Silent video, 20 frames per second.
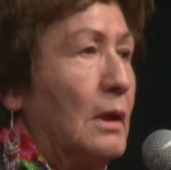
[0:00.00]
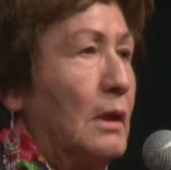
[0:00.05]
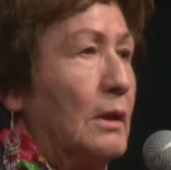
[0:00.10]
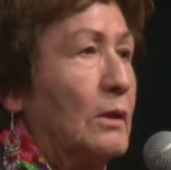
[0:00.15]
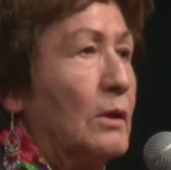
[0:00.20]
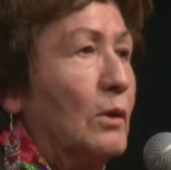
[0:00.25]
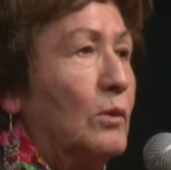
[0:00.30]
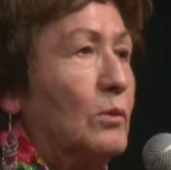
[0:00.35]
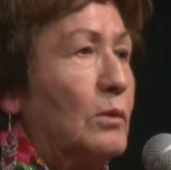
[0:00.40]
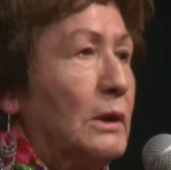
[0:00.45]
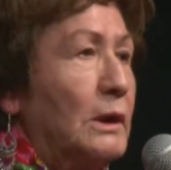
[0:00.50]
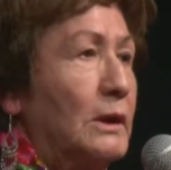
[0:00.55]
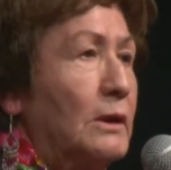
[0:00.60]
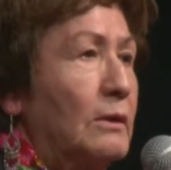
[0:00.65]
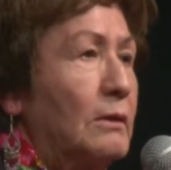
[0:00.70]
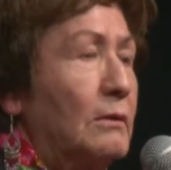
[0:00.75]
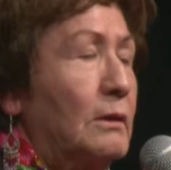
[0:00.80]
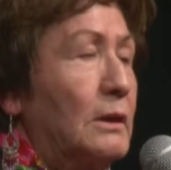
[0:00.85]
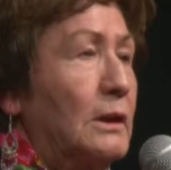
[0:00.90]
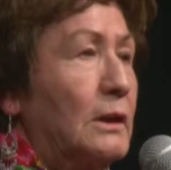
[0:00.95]
The
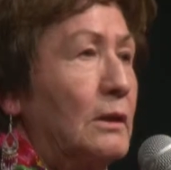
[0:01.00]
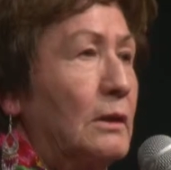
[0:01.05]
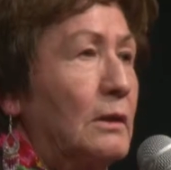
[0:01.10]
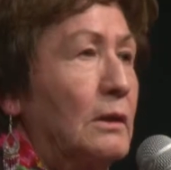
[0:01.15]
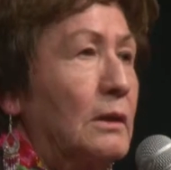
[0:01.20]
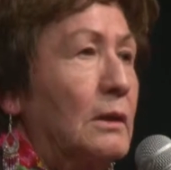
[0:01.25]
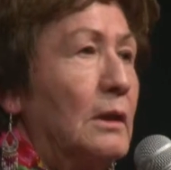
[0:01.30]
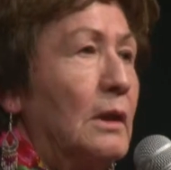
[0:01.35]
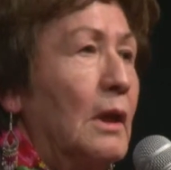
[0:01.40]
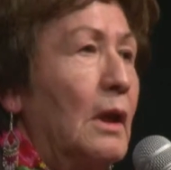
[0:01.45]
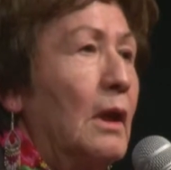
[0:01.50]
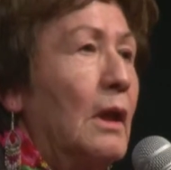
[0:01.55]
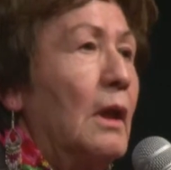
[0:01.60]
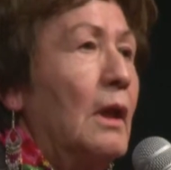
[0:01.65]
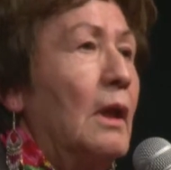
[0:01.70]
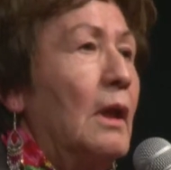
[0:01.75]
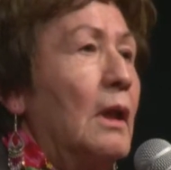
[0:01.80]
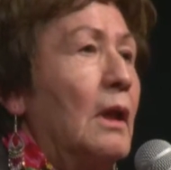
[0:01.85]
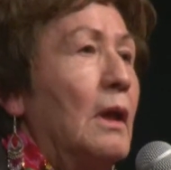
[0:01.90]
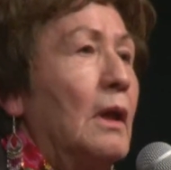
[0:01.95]
Western
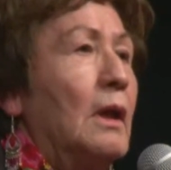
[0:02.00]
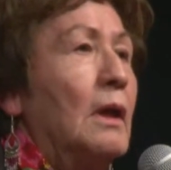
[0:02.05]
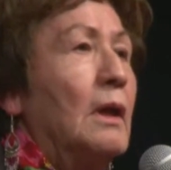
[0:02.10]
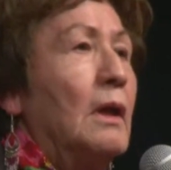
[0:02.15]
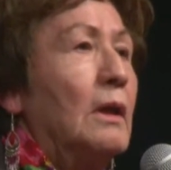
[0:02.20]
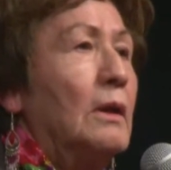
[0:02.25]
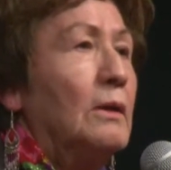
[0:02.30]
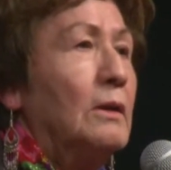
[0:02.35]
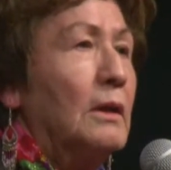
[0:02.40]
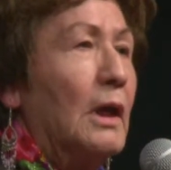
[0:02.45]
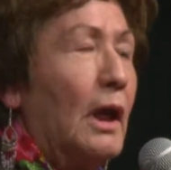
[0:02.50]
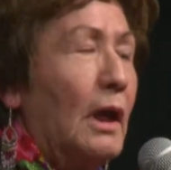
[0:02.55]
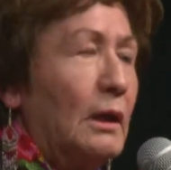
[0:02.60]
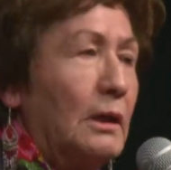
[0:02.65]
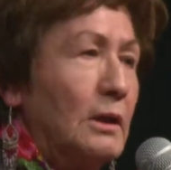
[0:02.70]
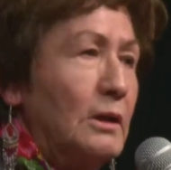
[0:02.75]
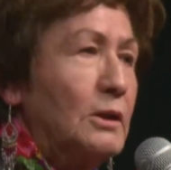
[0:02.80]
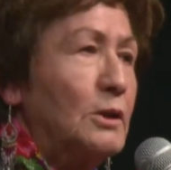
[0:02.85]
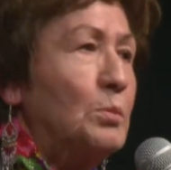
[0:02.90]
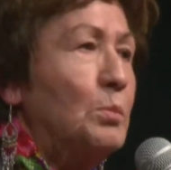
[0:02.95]

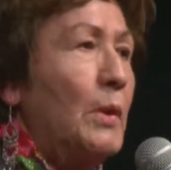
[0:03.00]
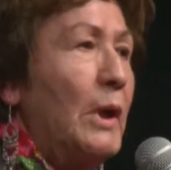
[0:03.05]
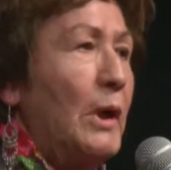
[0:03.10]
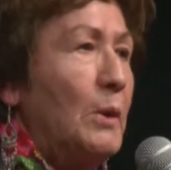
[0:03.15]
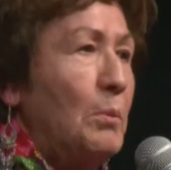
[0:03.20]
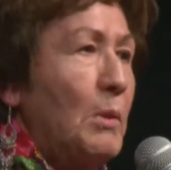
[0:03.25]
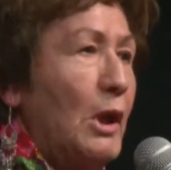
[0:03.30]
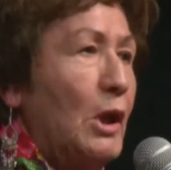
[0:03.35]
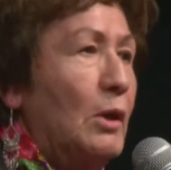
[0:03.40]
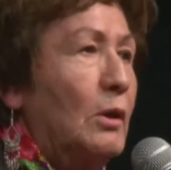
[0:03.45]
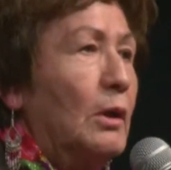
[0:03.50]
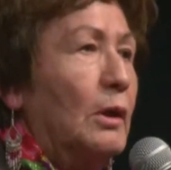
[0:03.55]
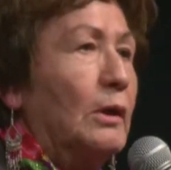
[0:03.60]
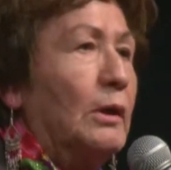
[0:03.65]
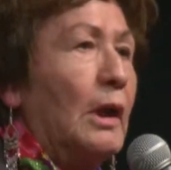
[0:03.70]
knowledge might be good.